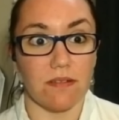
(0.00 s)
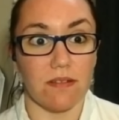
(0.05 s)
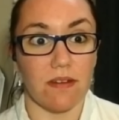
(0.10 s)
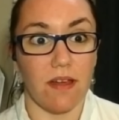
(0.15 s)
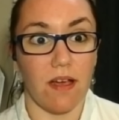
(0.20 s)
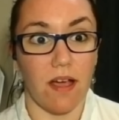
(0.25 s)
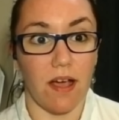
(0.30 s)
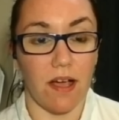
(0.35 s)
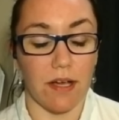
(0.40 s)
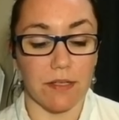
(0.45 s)

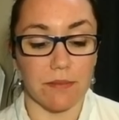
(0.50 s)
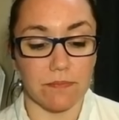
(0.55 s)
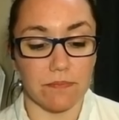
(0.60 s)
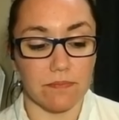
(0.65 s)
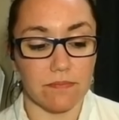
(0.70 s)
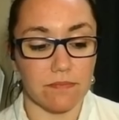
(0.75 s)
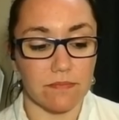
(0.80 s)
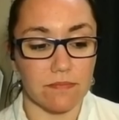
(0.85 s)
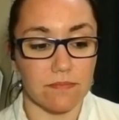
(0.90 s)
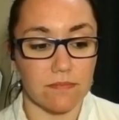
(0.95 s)

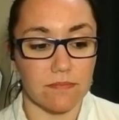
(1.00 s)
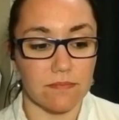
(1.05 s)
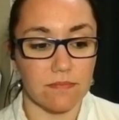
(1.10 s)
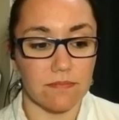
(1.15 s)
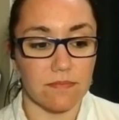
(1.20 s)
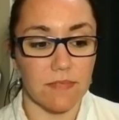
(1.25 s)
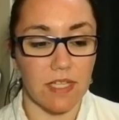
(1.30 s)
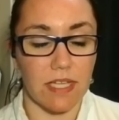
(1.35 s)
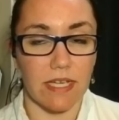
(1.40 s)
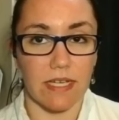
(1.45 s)

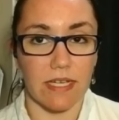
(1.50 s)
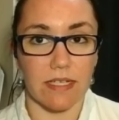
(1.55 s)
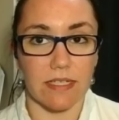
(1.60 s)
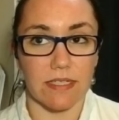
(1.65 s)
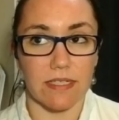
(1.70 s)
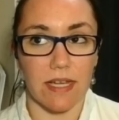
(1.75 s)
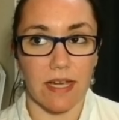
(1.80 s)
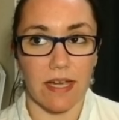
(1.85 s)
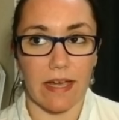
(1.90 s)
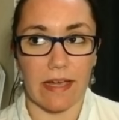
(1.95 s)

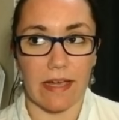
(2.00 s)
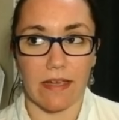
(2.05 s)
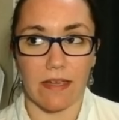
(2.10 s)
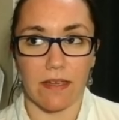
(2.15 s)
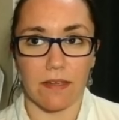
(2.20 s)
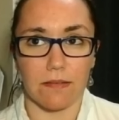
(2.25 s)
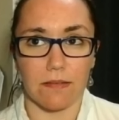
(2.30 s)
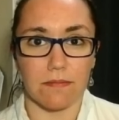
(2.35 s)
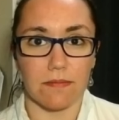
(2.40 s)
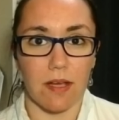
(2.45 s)
And
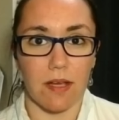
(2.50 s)
I